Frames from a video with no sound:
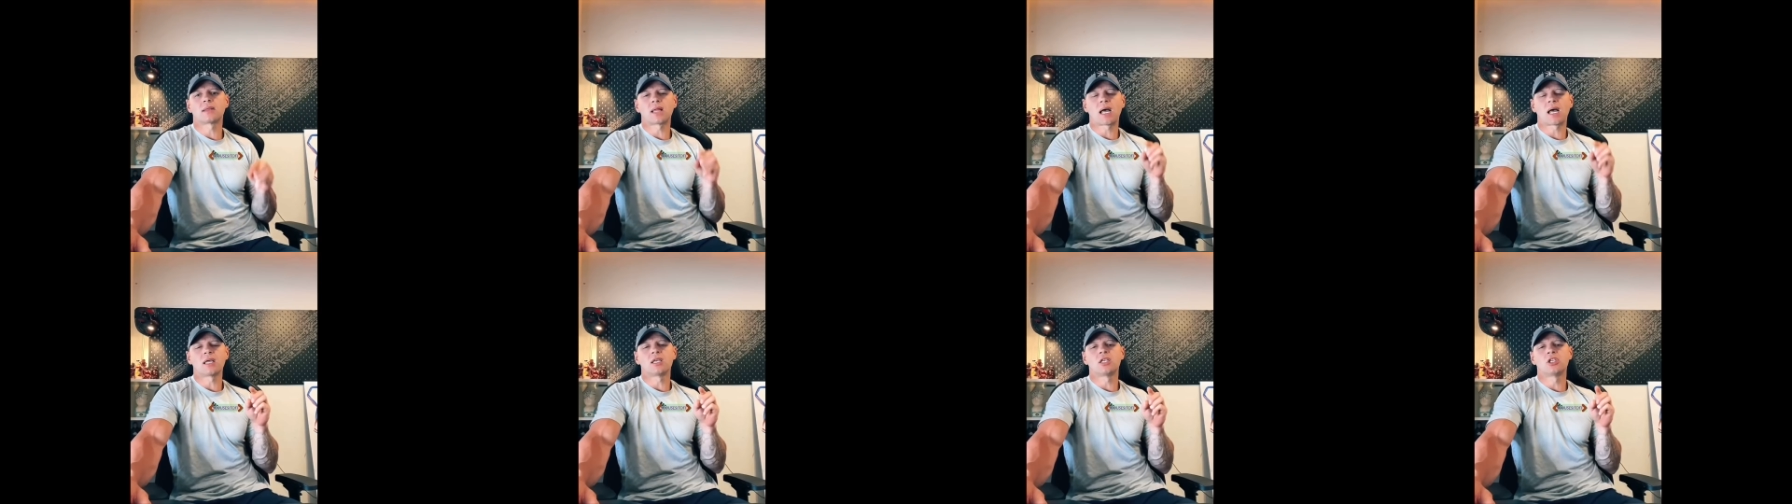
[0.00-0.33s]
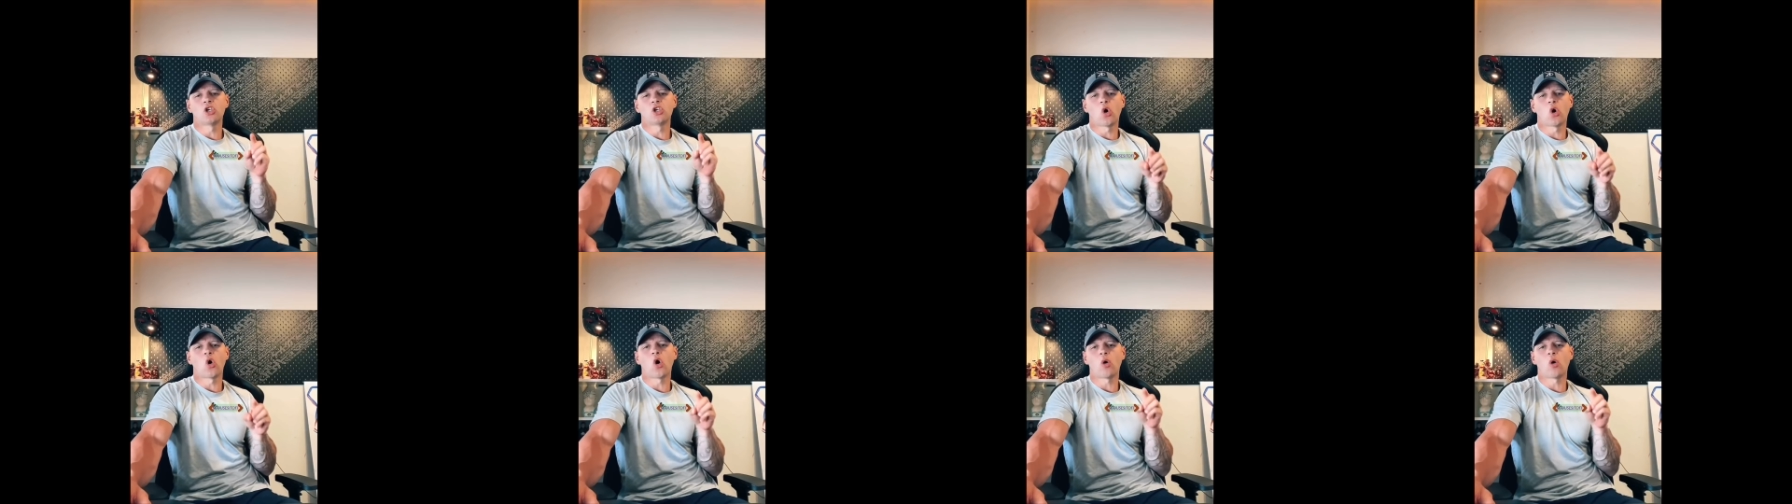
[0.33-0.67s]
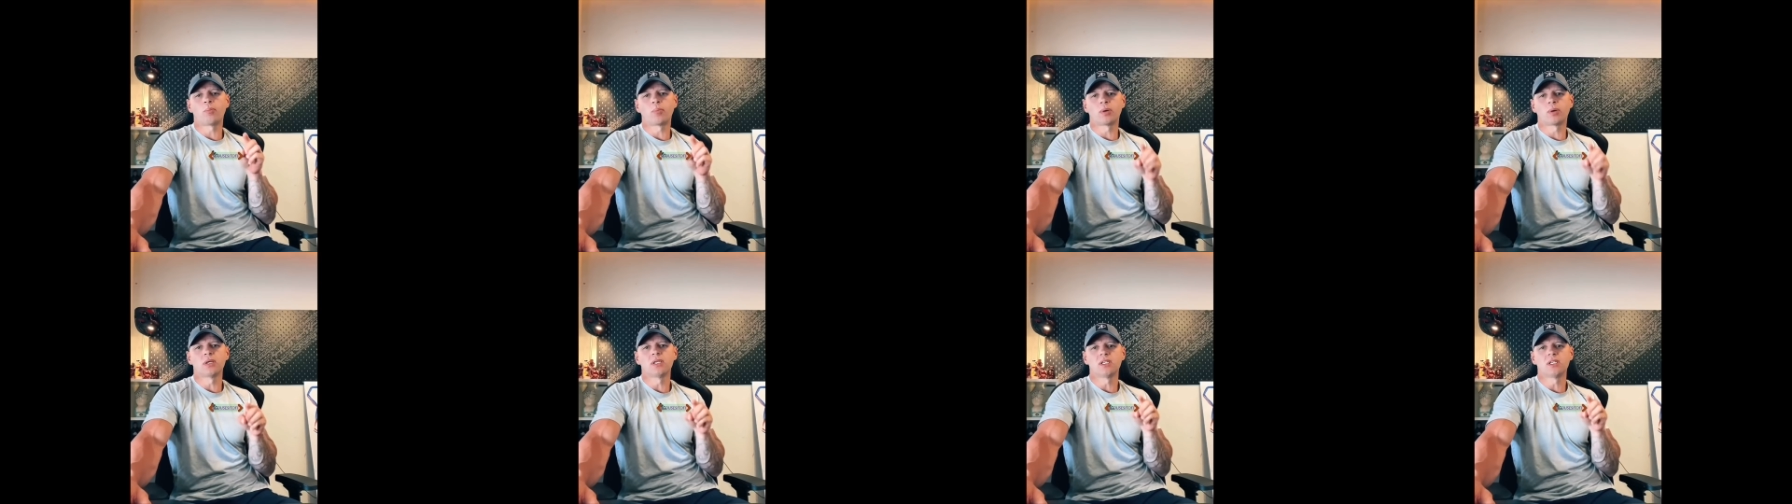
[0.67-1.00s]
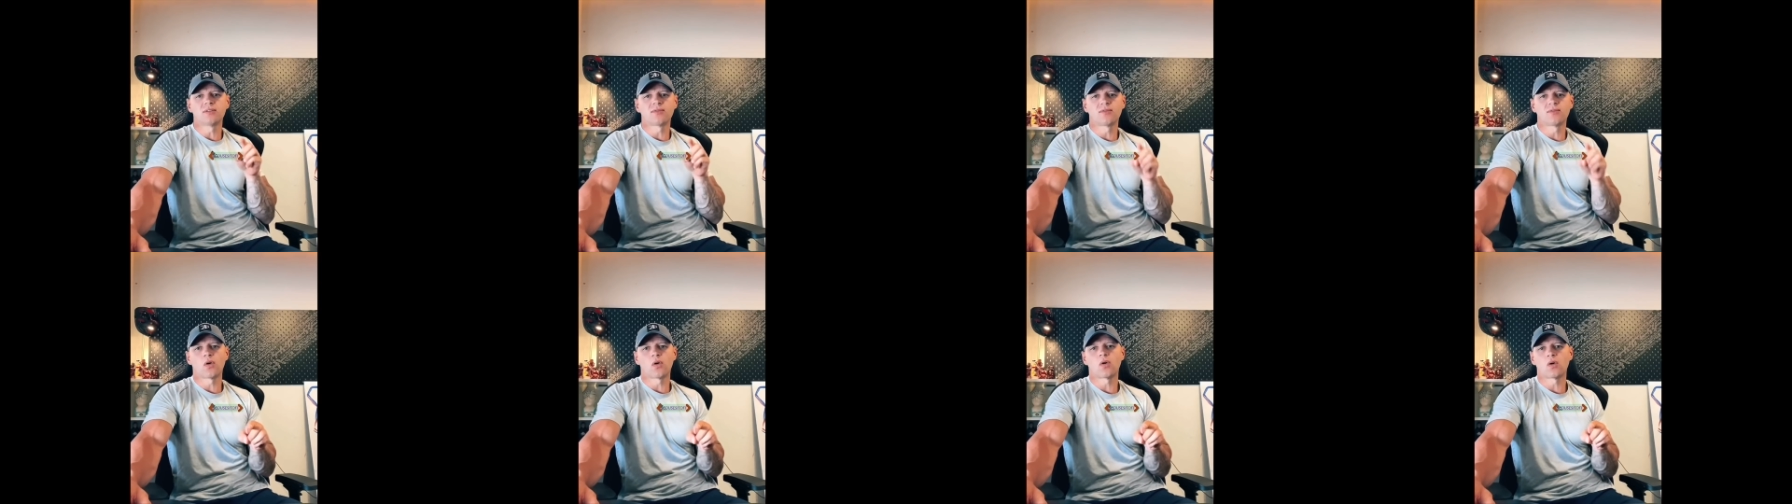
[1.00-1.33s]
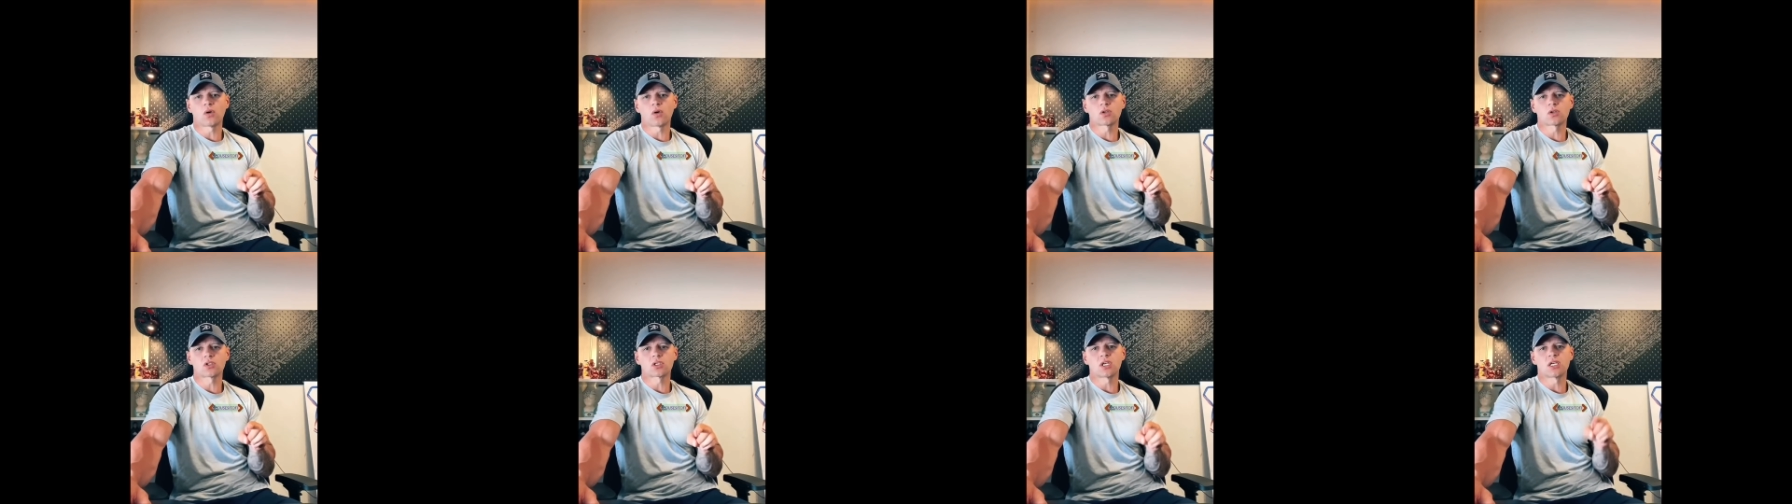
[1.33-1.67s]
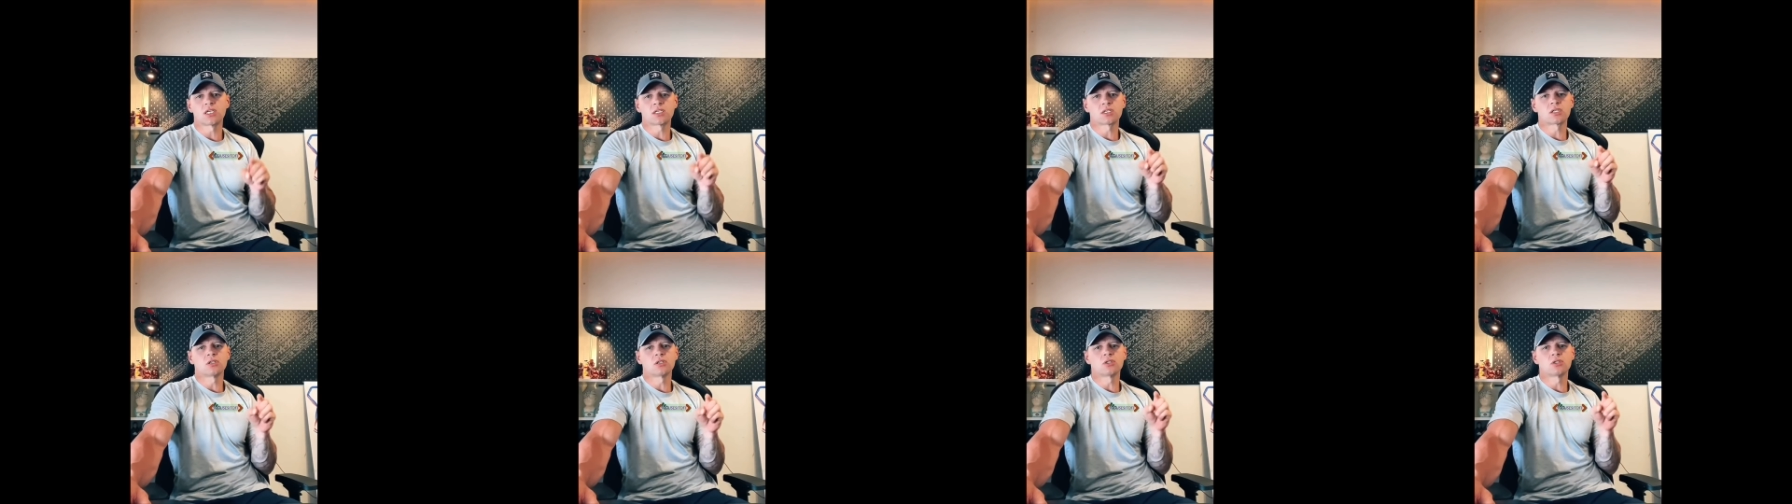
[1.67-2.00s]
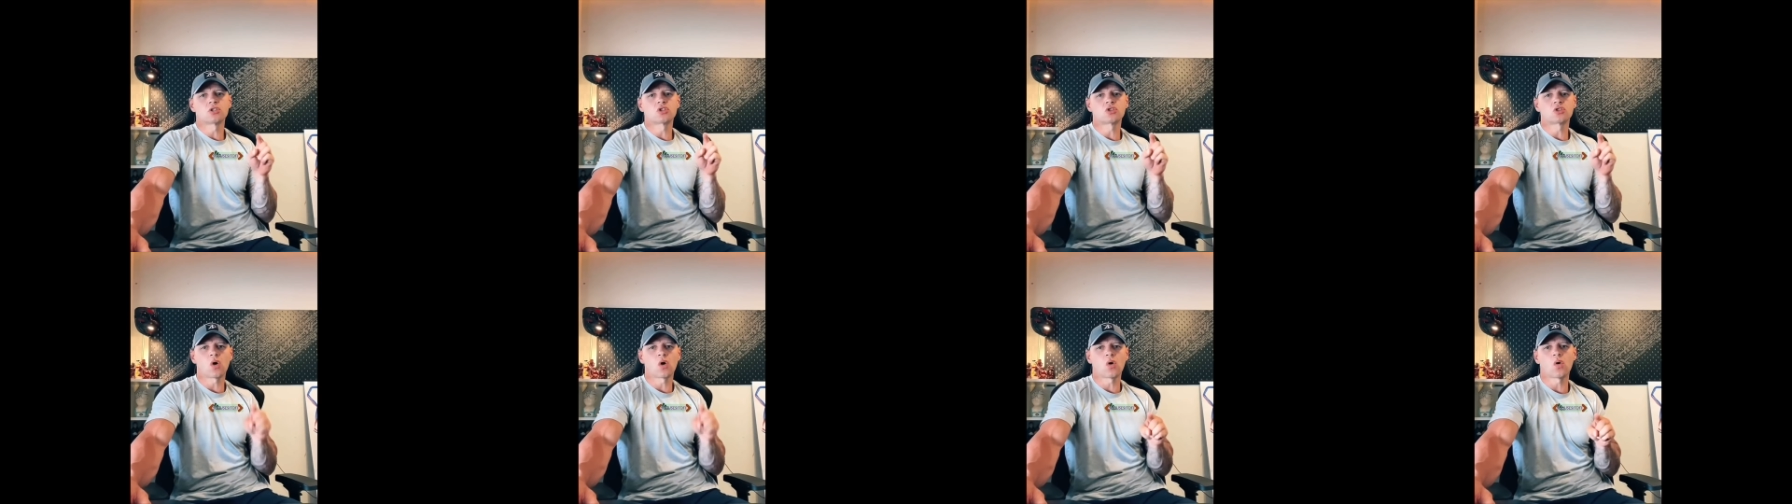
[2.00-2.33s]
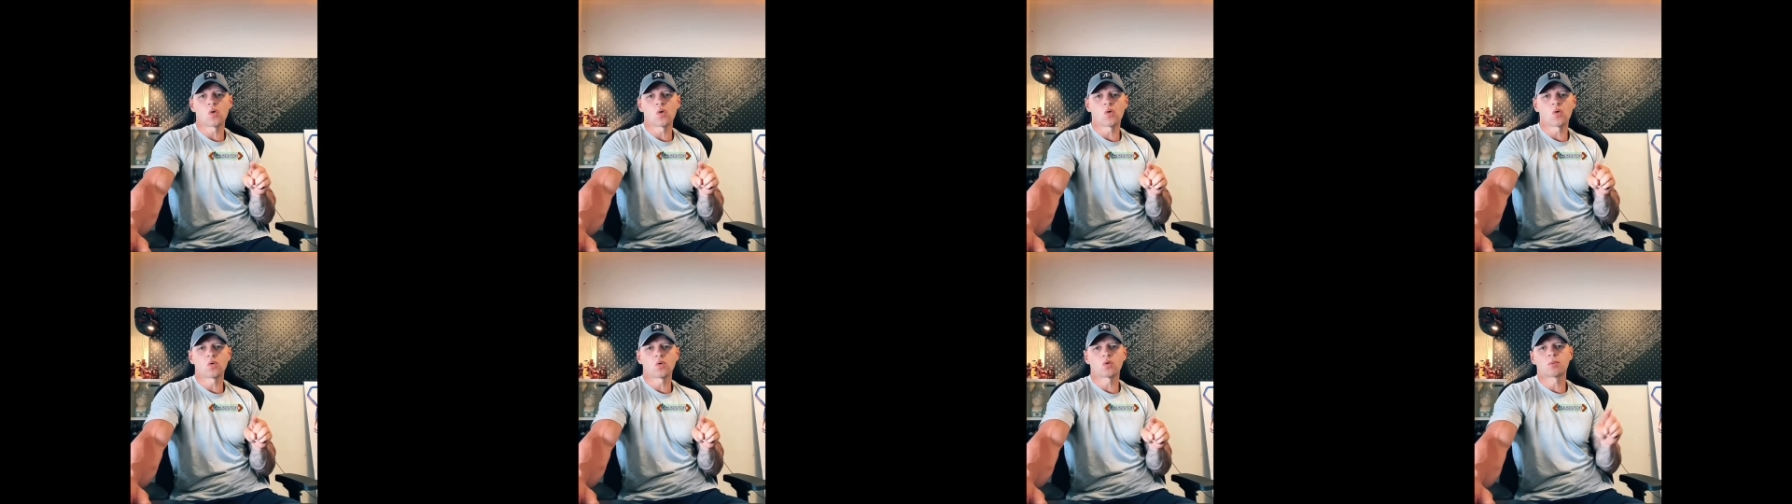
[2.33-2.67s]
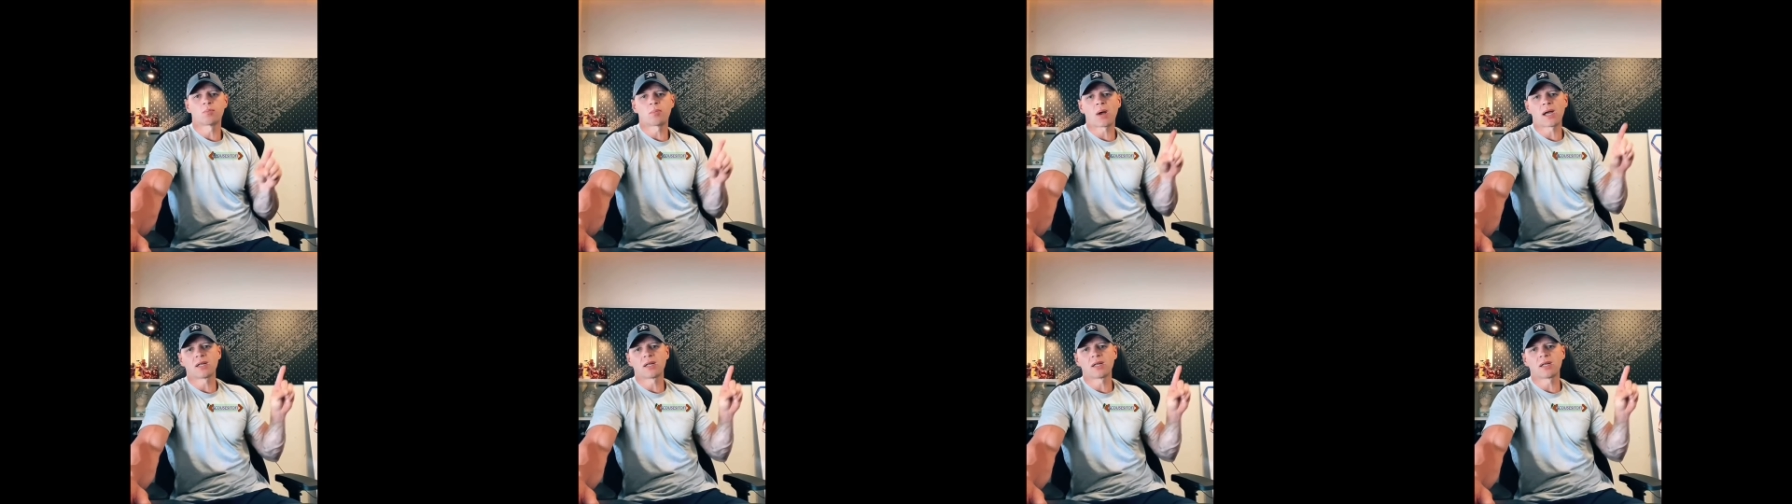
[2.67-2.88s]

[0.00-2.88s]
that your police force is controlled